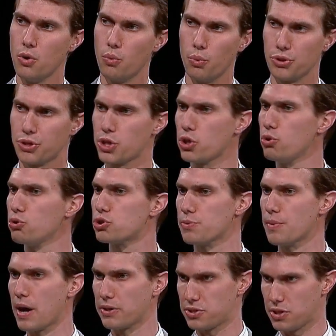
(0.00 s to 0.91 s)
with huge
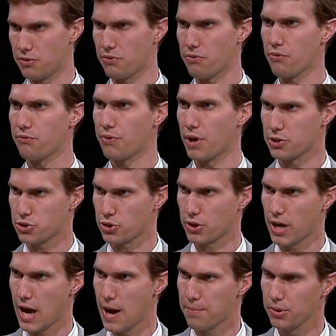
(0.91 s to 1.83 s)
amounts of venture
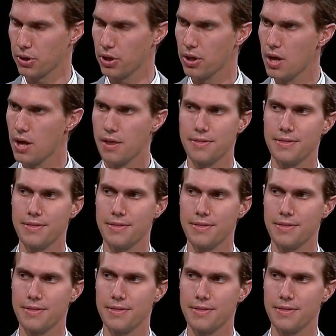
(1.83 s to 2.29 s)
capital.